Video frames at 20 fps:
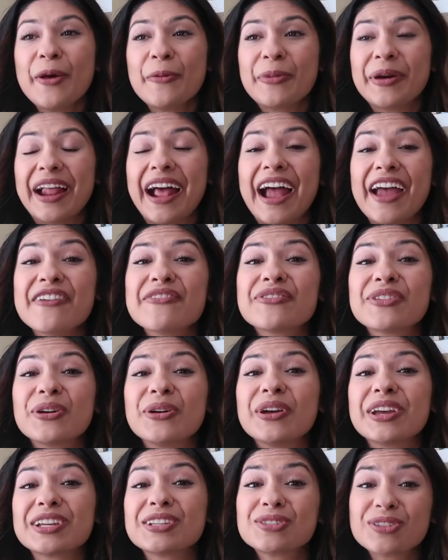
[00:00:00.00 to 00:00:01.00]
but I
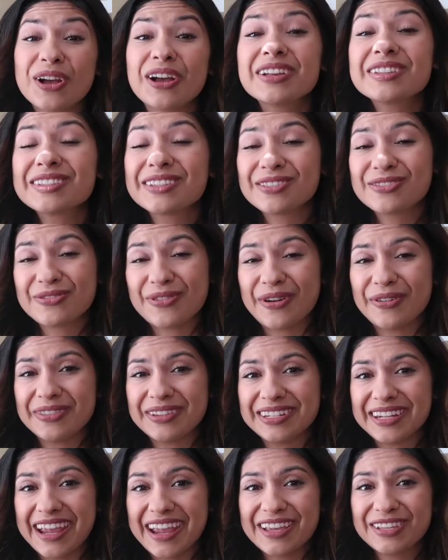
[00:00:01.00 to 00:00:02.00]
feel exhausted throughout
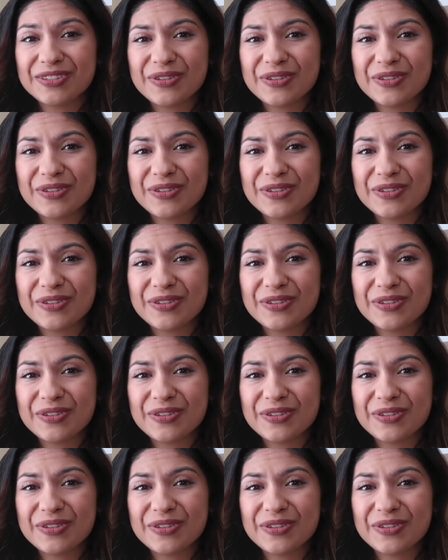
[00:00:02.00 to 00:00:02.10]
the day.